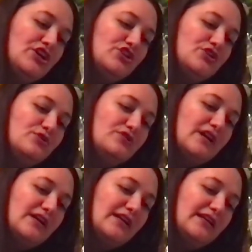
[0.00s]
To
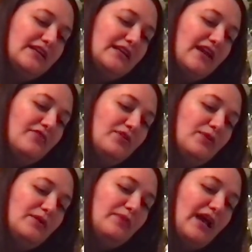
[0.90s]
Duncan and
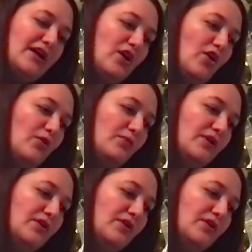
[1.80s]
everyone back home,